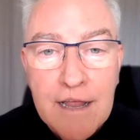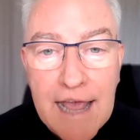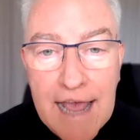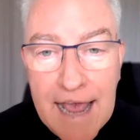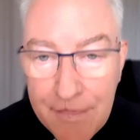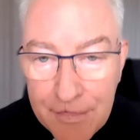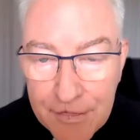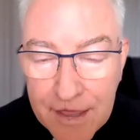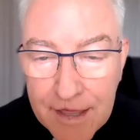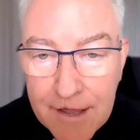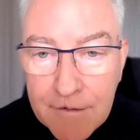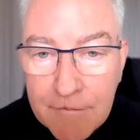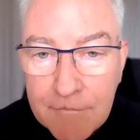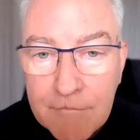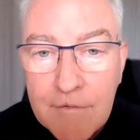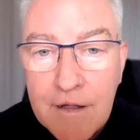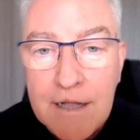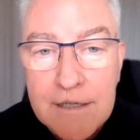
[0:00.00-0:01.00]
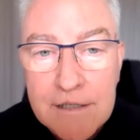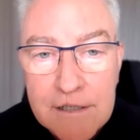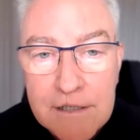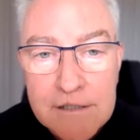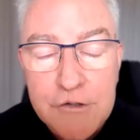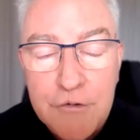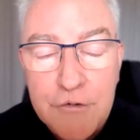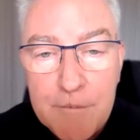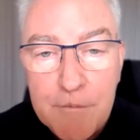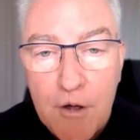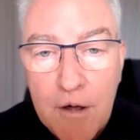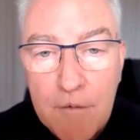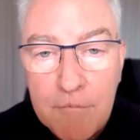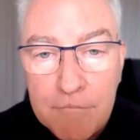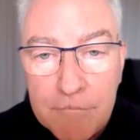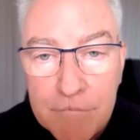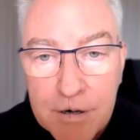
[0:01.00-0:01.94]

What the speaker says: and their Streamline